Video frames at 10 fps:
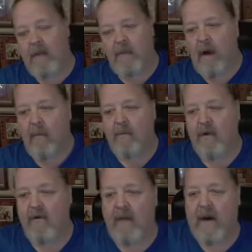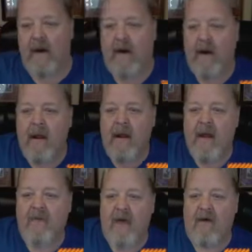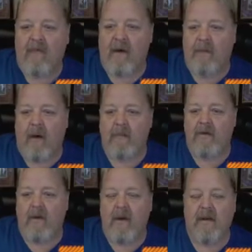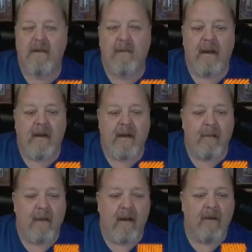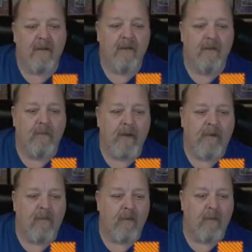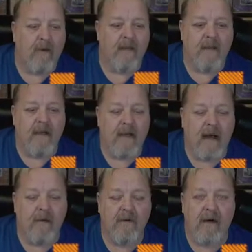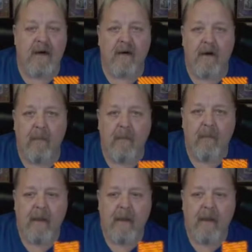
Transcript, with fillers: problems over there. If you have any problems, go ahead and send me an email to bigflipcoins at yahoo.com.